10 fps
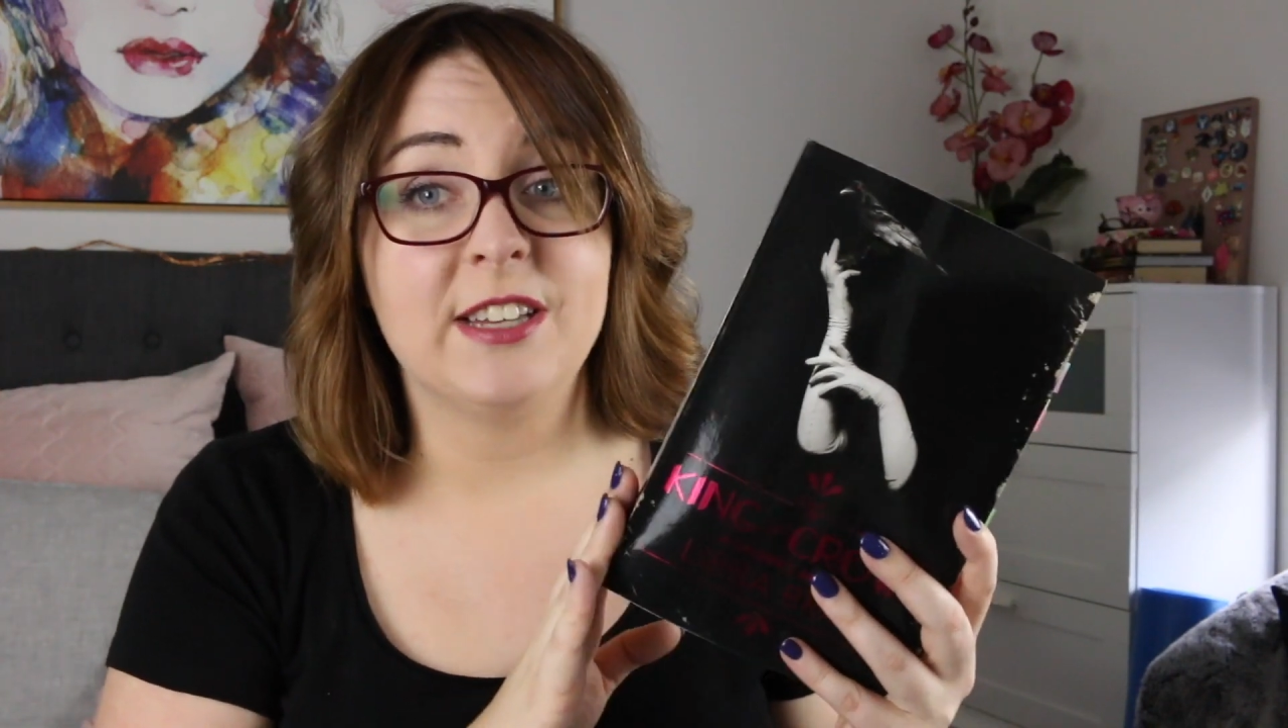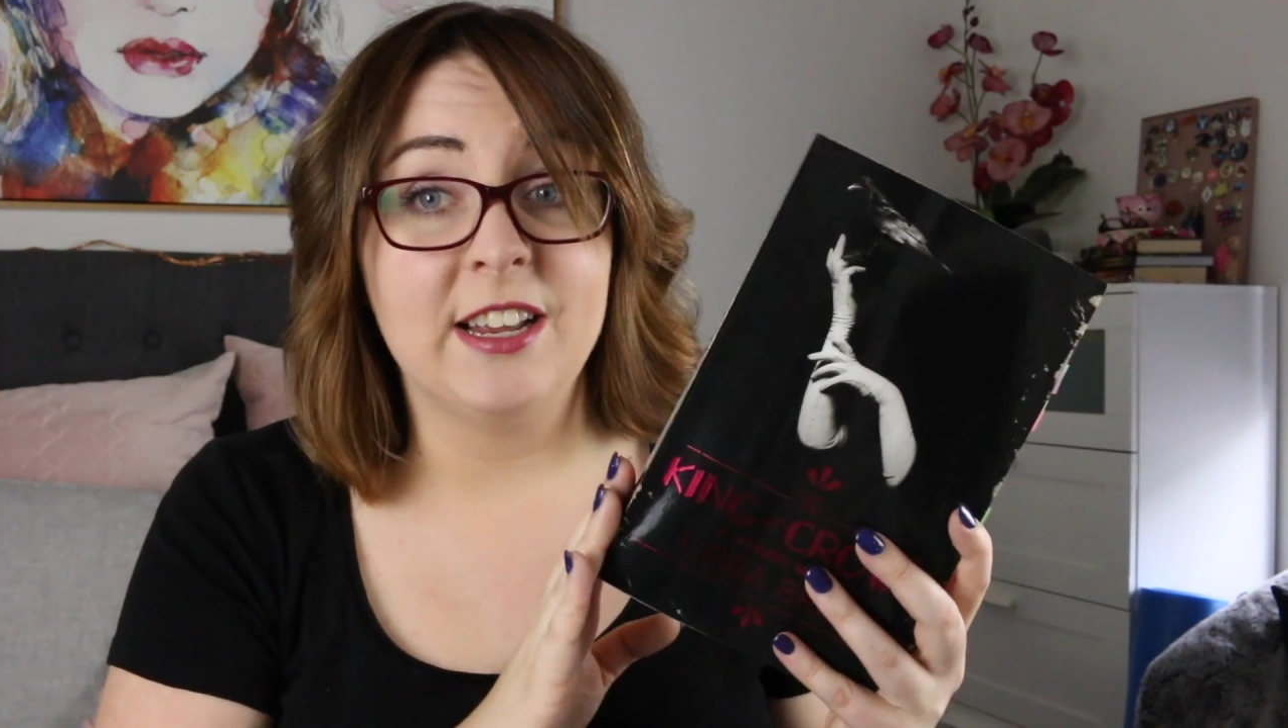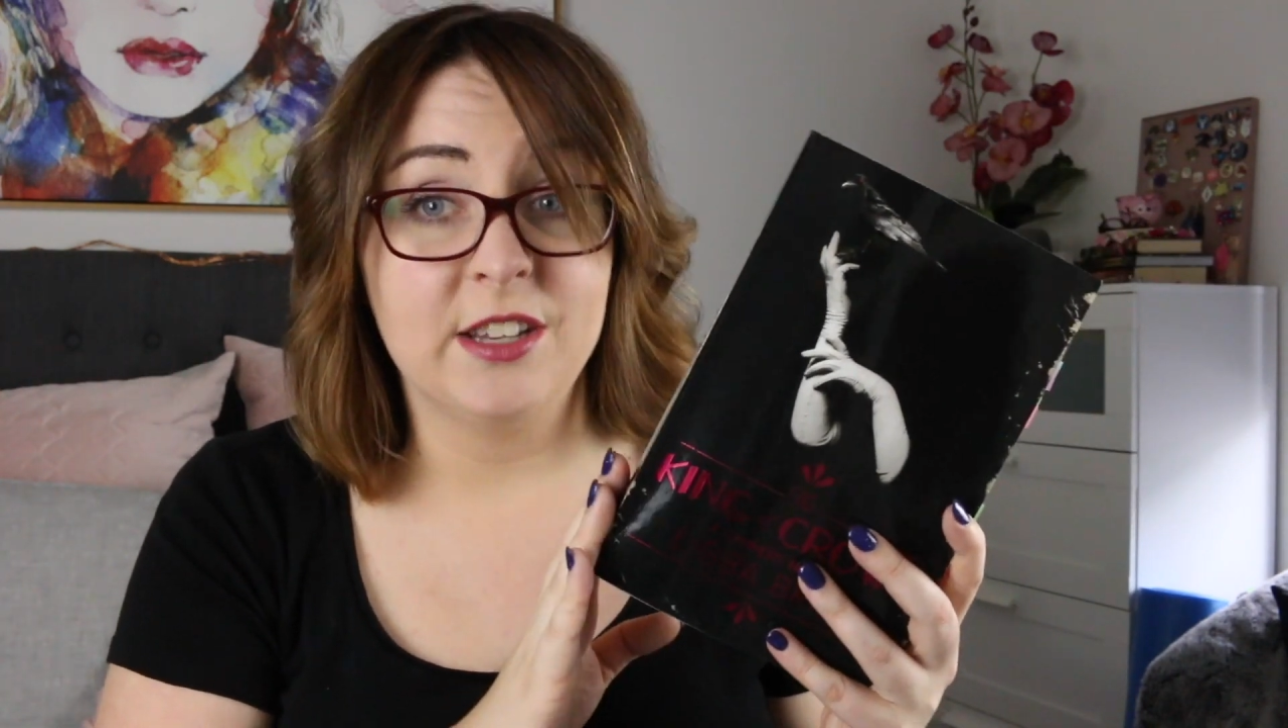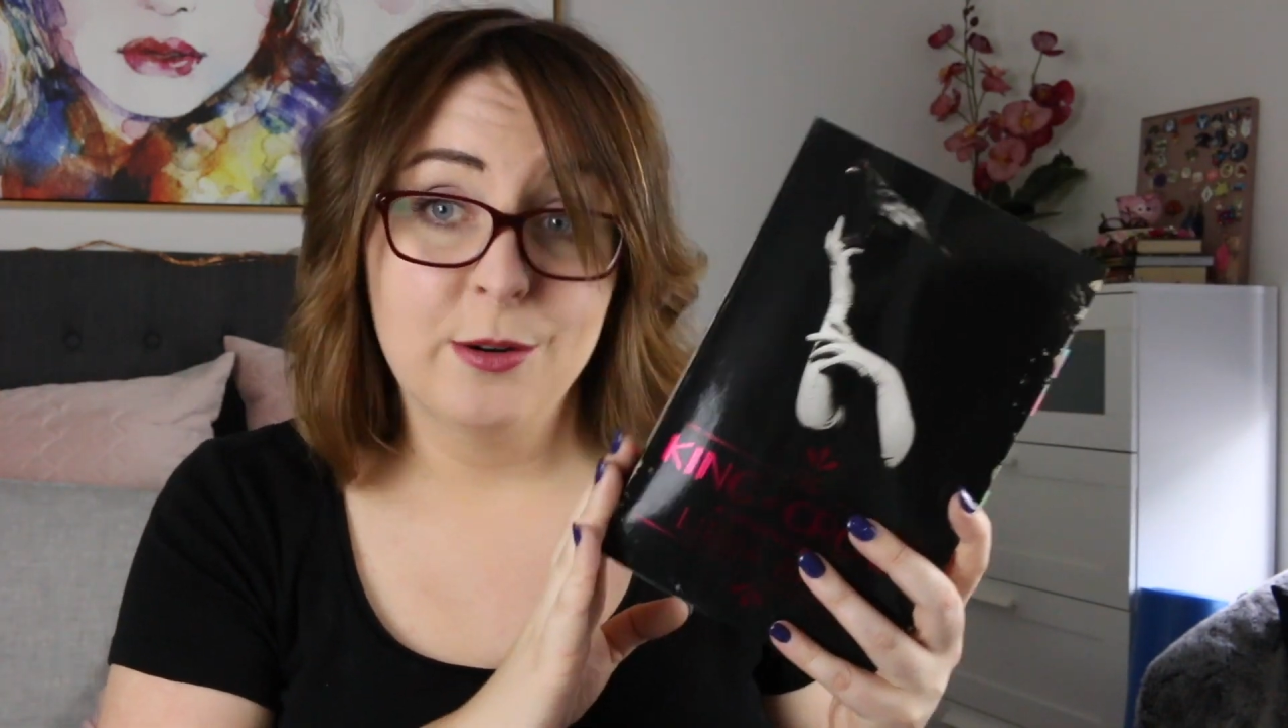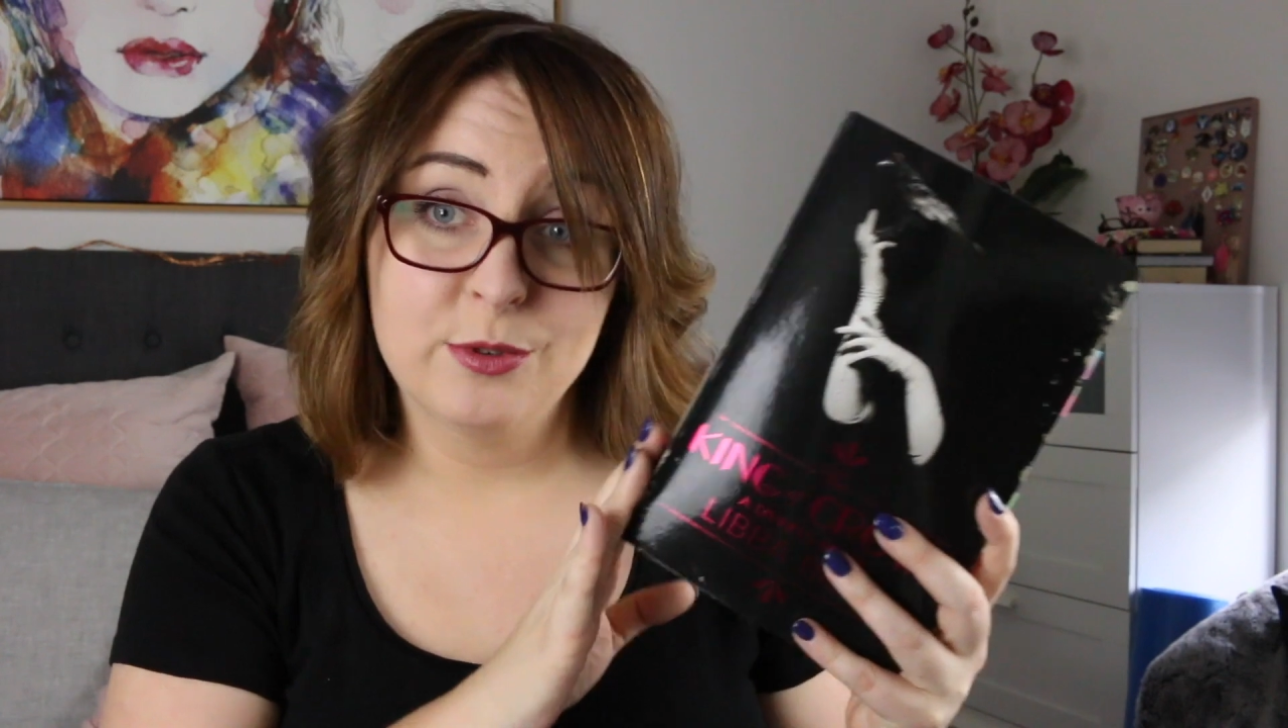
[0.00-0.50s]

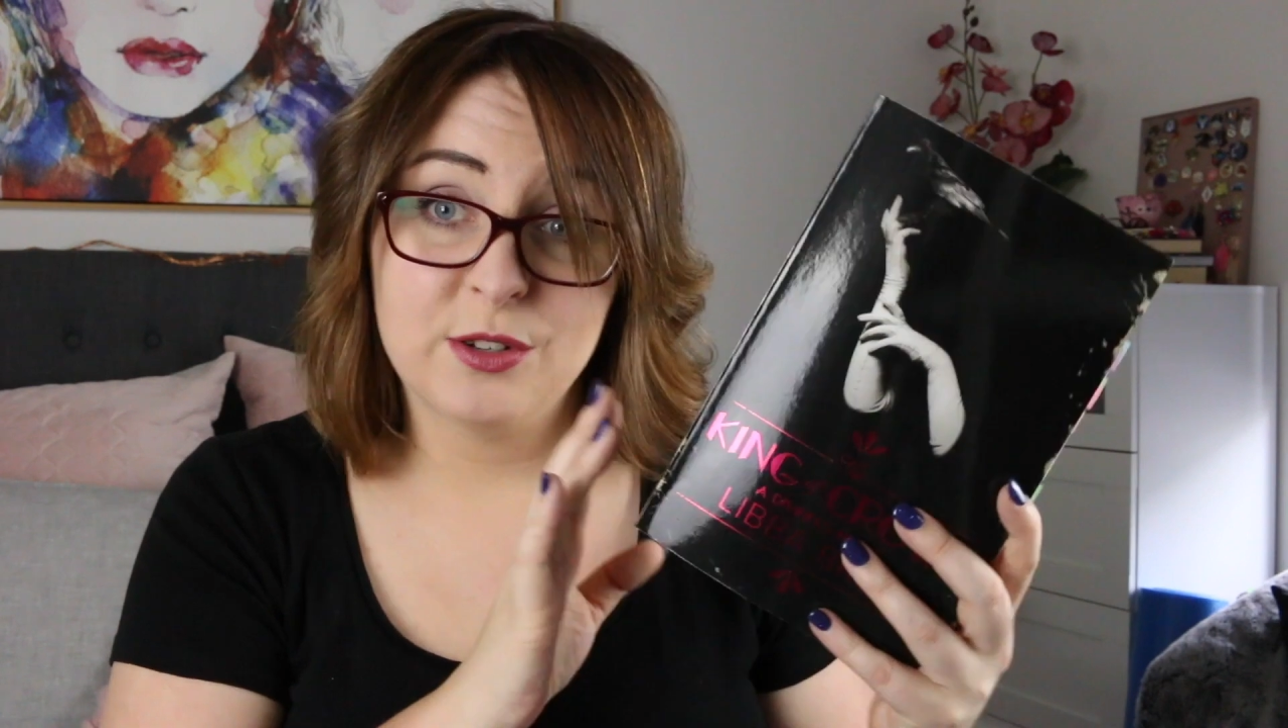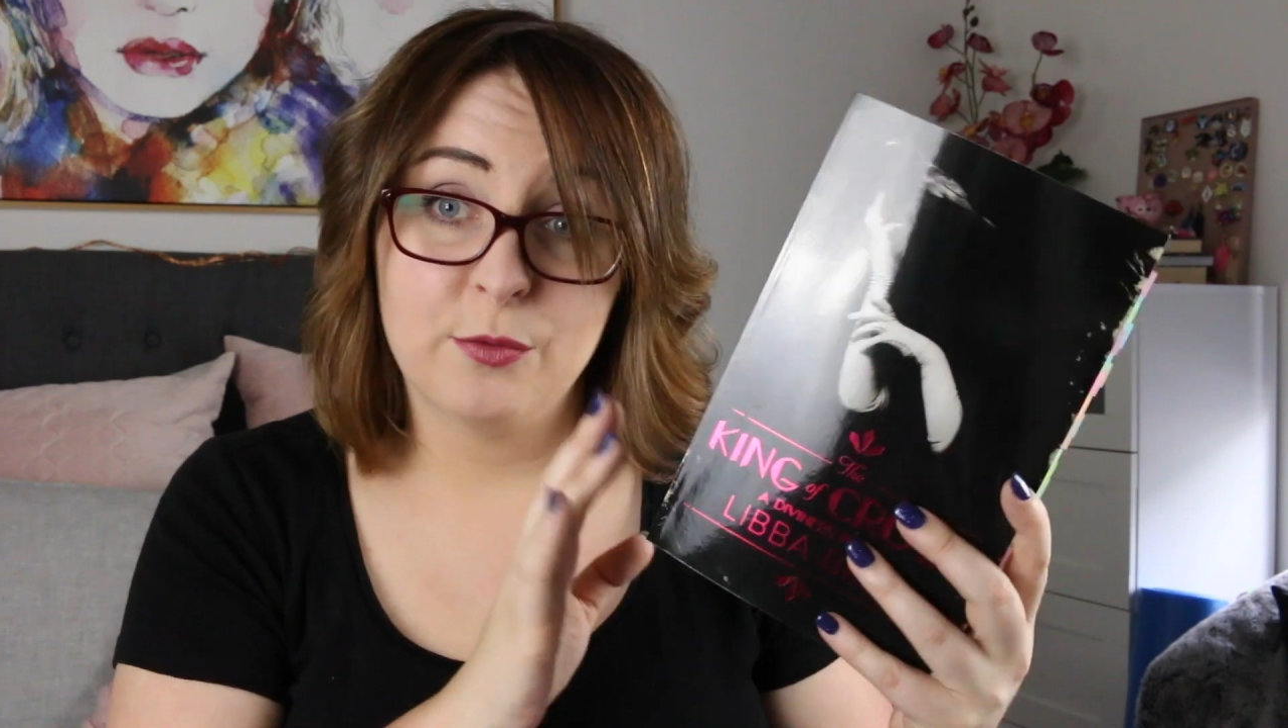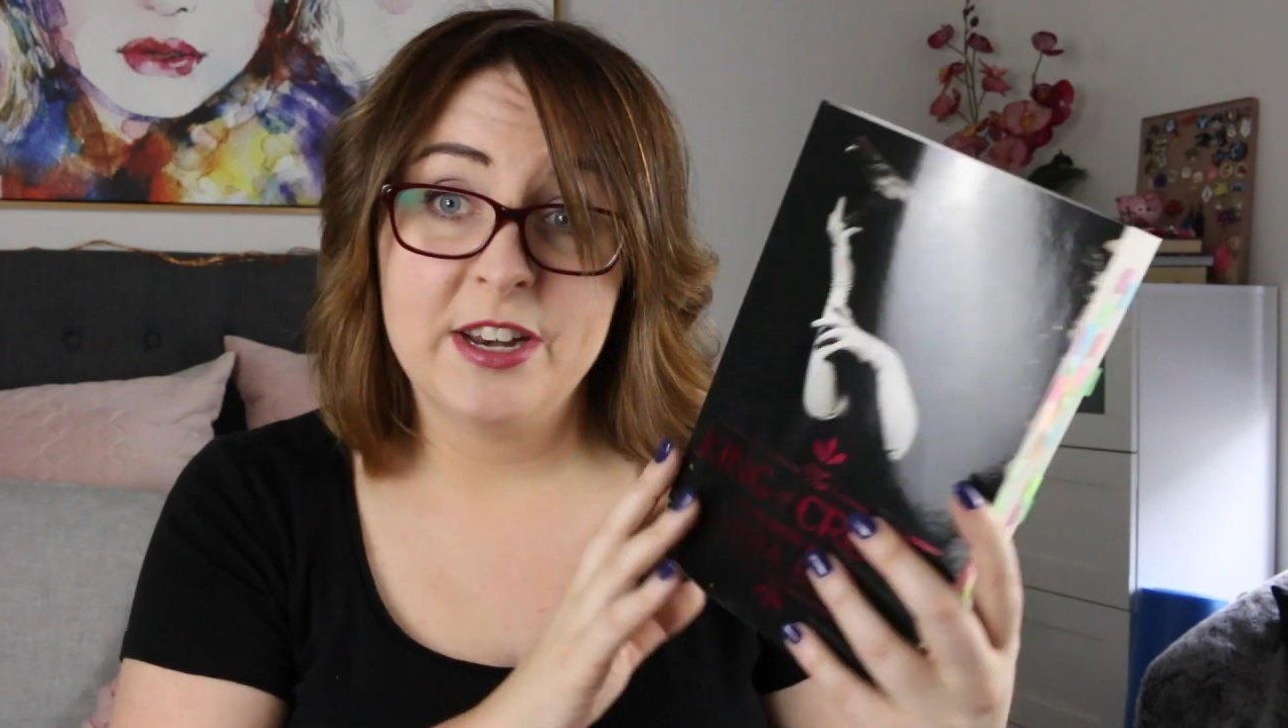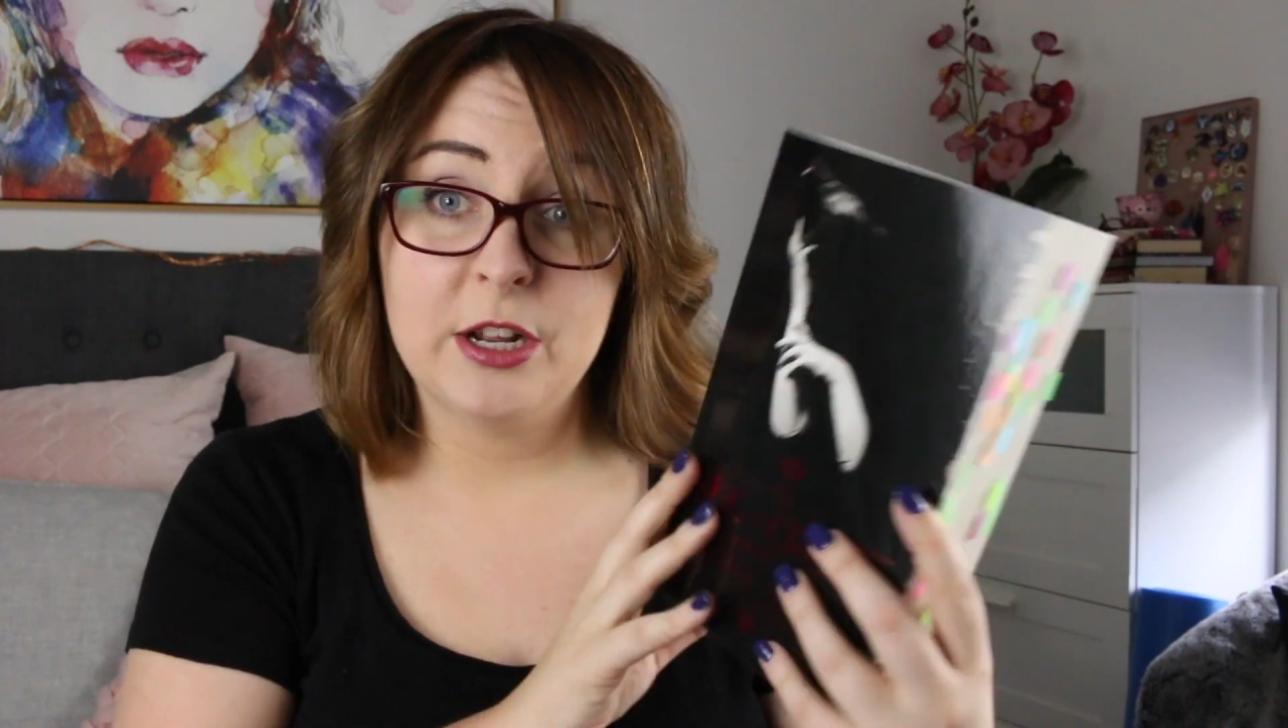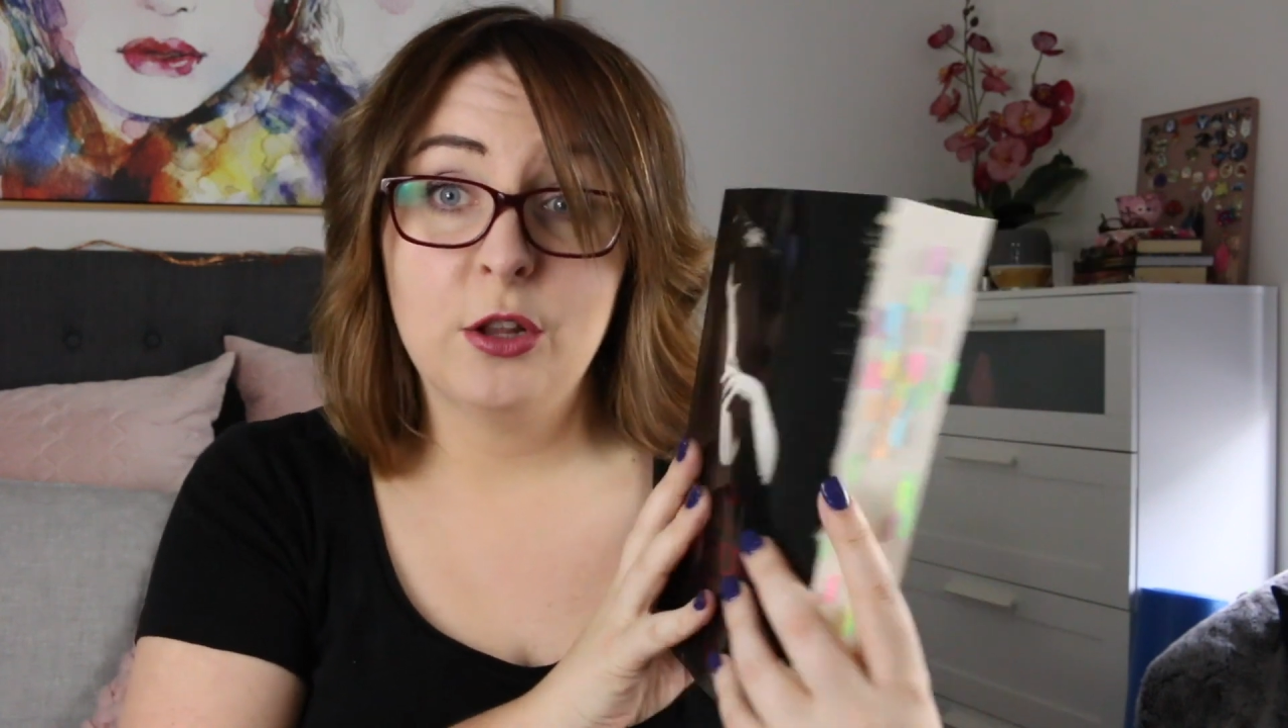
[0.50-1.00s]
as I was reading